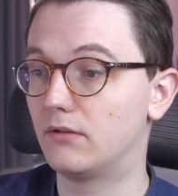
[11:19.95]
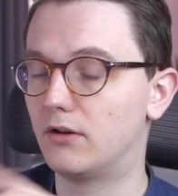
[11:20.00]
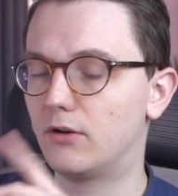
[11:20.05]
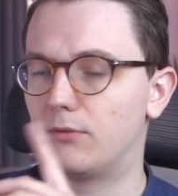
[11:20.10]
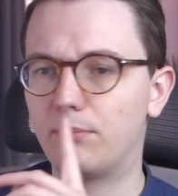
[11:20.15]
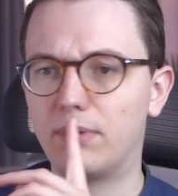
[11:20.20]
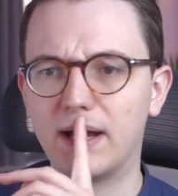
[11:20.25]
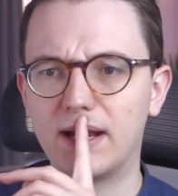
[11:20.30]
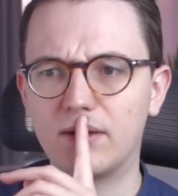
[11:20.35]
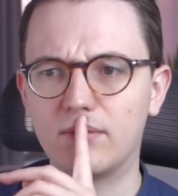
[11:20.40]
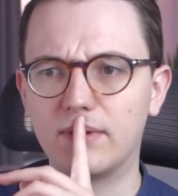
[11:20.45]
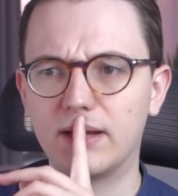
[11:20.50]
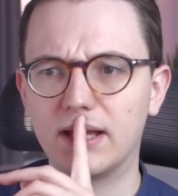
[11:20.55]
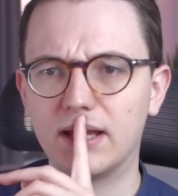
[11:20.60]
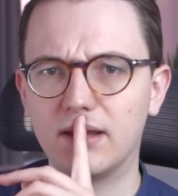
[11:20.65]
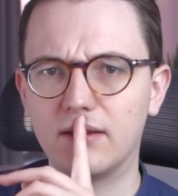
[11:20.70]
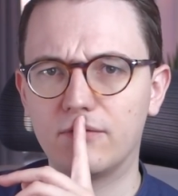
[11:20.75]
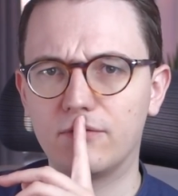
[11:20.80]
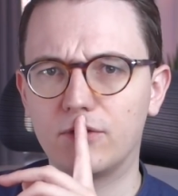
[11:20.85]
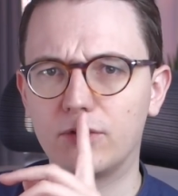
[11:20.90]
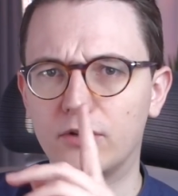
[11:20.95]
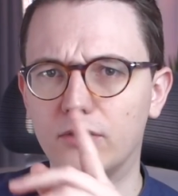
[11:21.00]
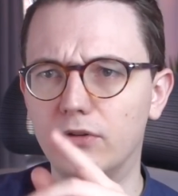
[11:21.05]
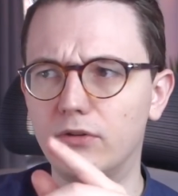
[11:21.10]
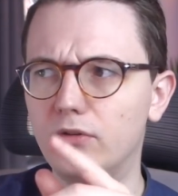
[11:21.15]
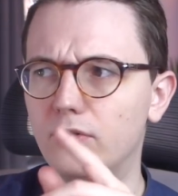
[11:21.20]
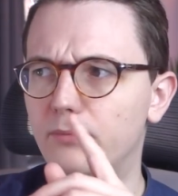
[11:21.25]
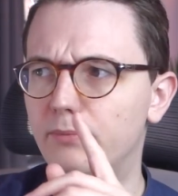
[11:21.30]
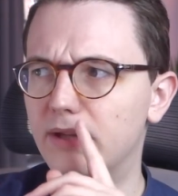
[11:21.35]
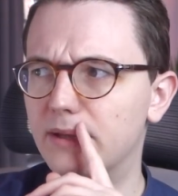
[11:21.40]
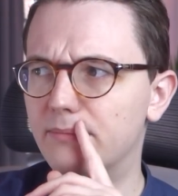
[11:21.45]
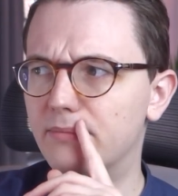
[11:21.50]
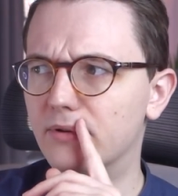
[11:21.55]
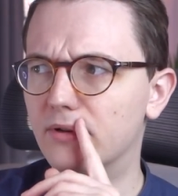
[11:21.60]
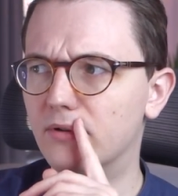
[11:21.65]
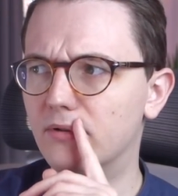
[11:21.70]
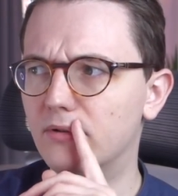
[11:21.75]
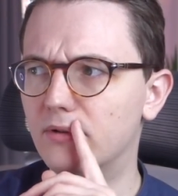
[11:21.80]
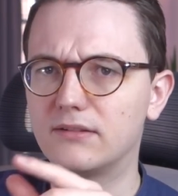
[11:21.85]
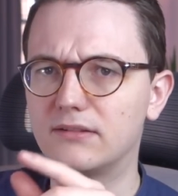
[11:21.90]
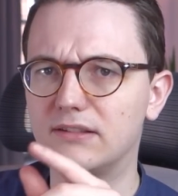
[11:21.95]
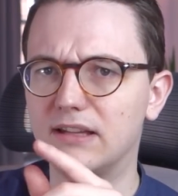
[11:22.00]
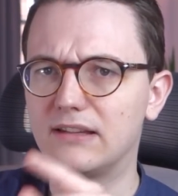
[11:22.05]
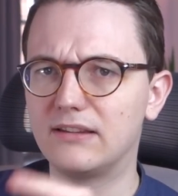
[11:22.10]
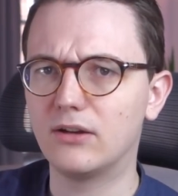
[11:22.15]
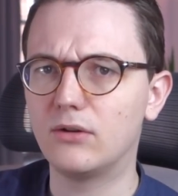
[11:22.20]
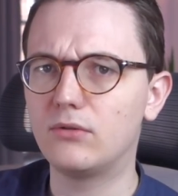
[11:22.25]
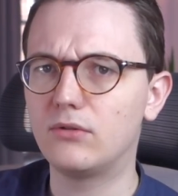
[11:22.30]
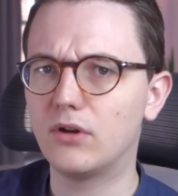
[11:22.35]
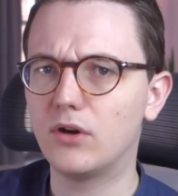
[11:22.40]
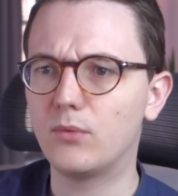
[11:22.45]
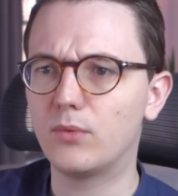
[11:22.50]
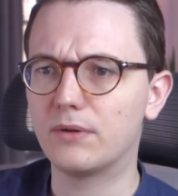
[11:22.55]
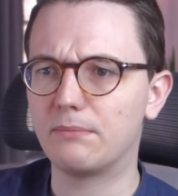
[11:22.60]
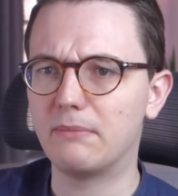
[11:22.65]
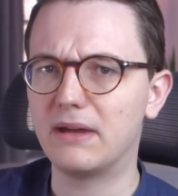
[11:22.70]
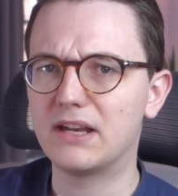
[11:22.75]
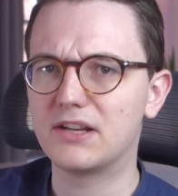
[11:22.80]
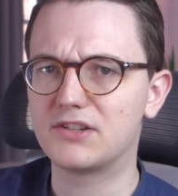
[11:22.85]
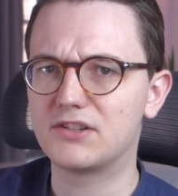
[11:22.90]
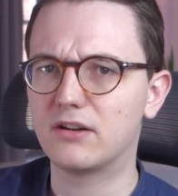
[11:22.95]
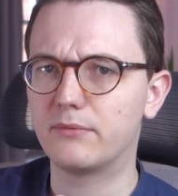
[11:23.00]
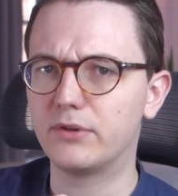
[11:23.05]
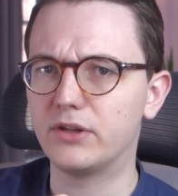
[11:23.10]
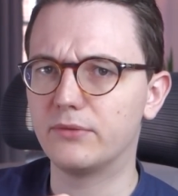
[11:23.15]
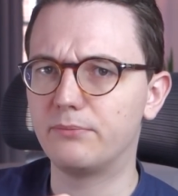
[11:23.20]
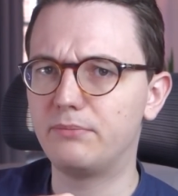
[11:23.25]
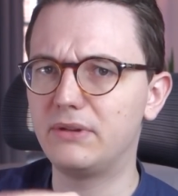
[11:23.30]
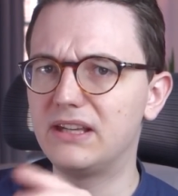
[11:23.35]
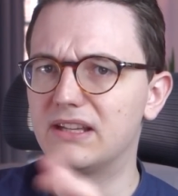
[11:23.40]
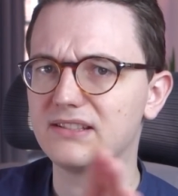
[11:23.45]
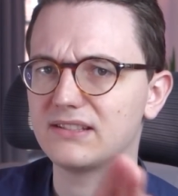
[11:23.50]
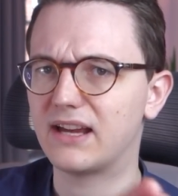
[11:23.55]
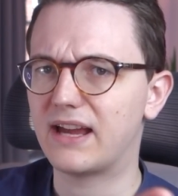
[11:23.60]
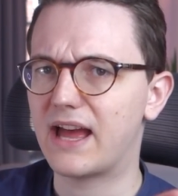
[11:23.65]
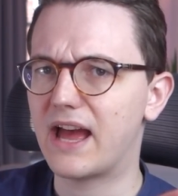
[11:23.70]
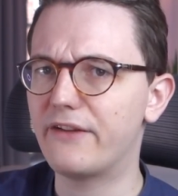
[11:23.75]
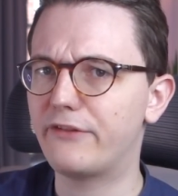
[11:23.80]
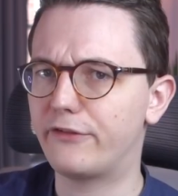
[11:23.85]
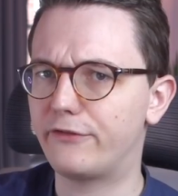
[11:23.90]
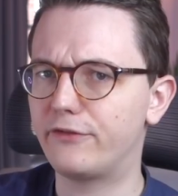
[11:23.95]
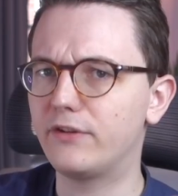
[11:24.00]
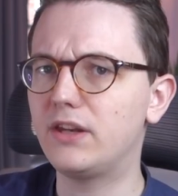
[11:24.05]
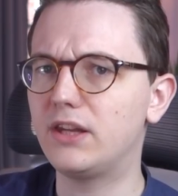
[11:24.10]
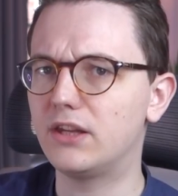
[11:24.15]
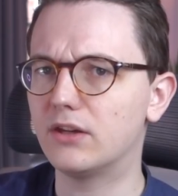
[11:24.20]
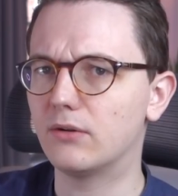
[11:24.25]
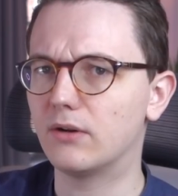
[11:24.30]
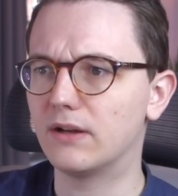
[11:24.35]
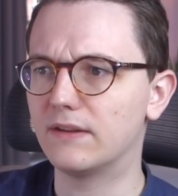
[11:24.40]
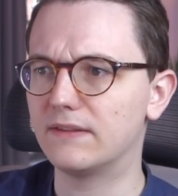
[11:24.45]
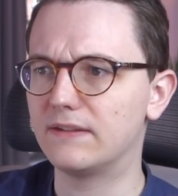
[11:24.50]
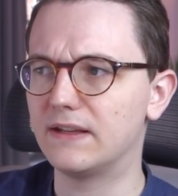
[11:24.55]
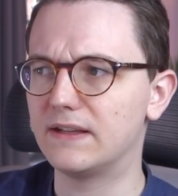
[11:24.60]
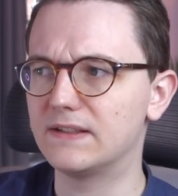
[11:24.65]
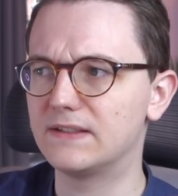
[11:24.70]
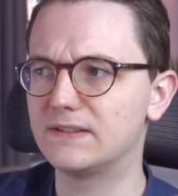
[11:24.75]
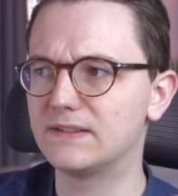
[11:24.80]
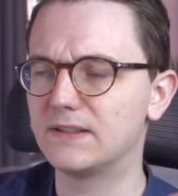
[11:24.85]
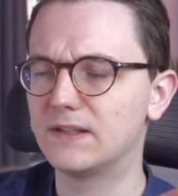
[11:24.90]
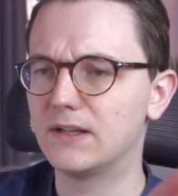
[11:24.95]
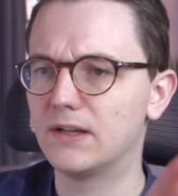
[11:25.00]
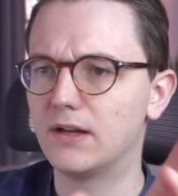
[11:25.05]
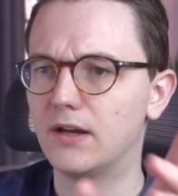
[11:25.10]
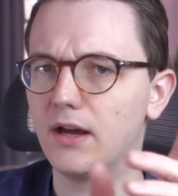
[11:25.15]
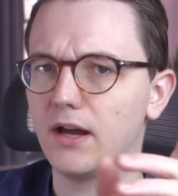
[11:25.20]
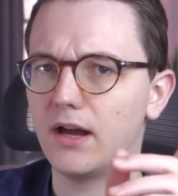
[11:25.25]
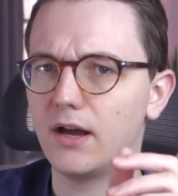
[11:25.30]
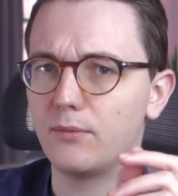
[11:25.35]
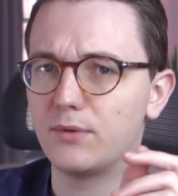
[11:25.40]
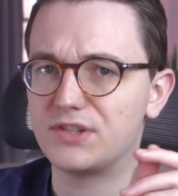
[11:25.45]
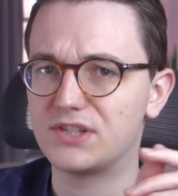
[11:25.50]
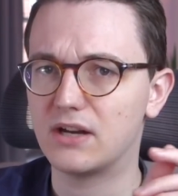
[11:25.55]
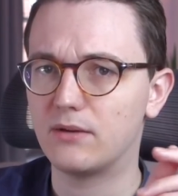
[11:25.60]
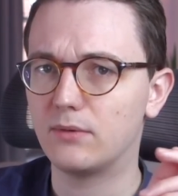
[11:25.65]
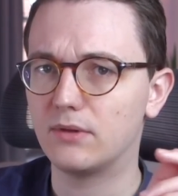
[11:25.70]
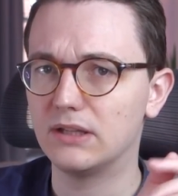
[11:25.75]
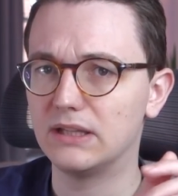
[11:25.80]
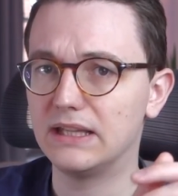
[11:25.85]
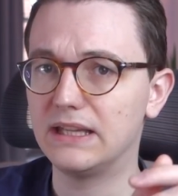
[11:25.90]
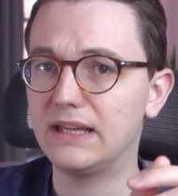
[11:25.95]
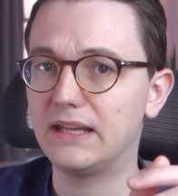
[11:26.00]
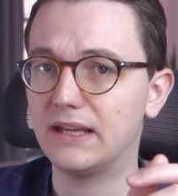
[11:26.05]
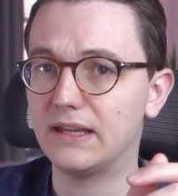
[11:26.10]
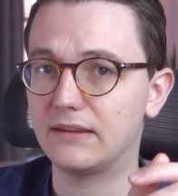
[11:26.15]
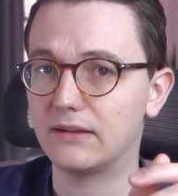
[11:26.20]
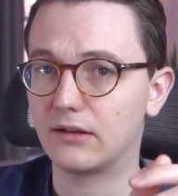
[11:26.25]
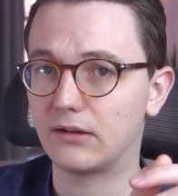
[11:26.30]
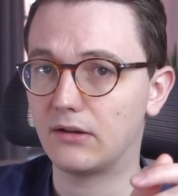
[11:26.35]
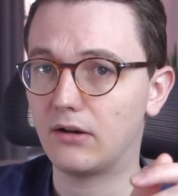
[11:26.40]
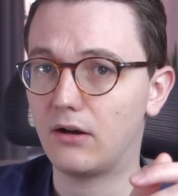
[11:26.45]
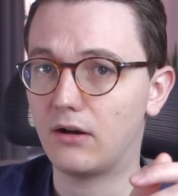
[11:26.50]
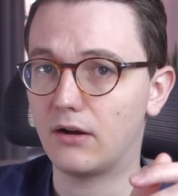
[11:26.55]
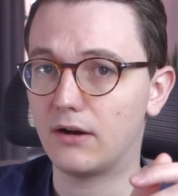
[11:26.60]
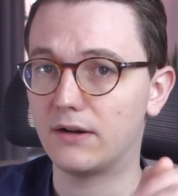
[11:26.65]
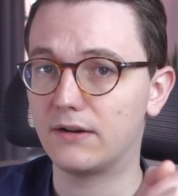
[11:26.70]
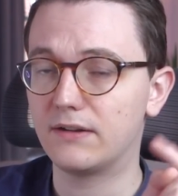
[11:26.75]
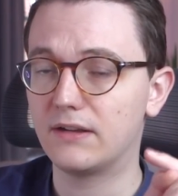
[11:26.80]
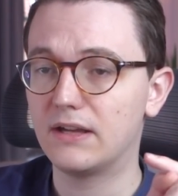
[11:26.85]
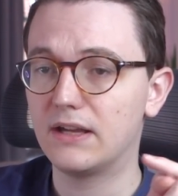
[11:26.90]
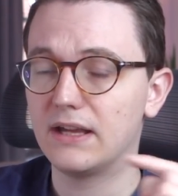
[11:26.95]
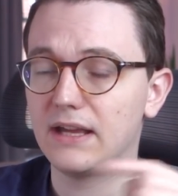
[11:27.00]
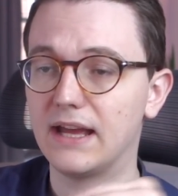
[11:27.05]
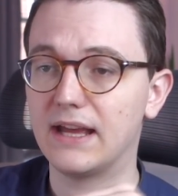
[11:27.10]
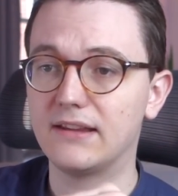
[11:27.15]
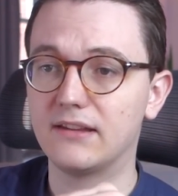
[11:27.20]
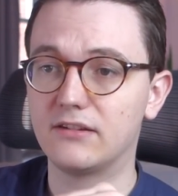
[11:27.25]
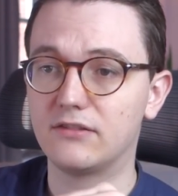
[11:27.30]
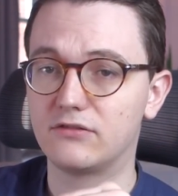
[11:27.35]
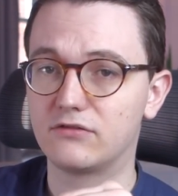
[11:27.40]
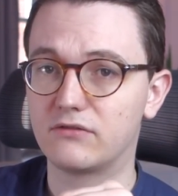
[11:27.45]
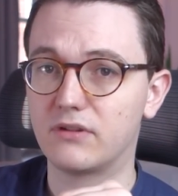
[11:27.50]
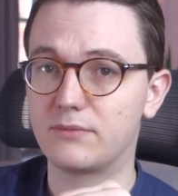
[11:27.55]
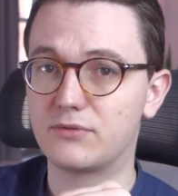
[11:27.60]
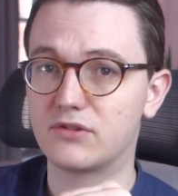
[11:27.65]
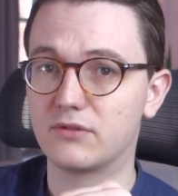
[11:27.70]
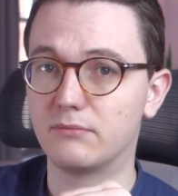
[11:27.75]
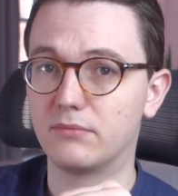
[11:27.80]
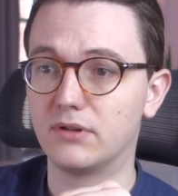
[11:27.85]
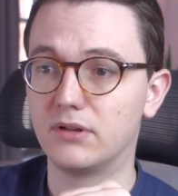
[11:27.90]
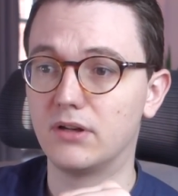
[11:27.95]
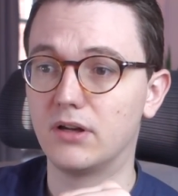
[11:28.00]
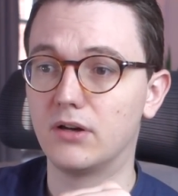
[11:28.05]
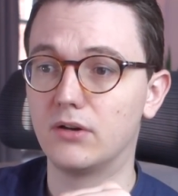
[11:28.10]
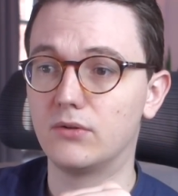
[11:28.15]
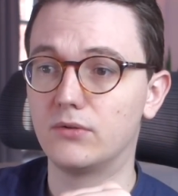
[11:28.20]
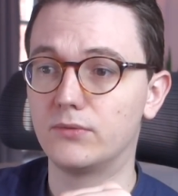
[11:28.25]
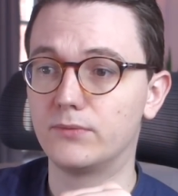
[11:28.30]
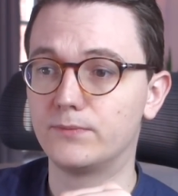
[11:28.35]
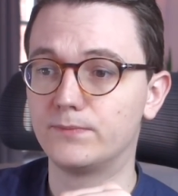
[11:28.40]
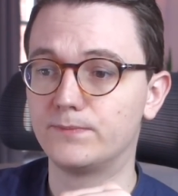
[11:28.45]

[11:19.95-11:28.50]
Oh, by the way, for the new people that don't know what ManageWP is, I have a video on this, which I will link in the card and the description below.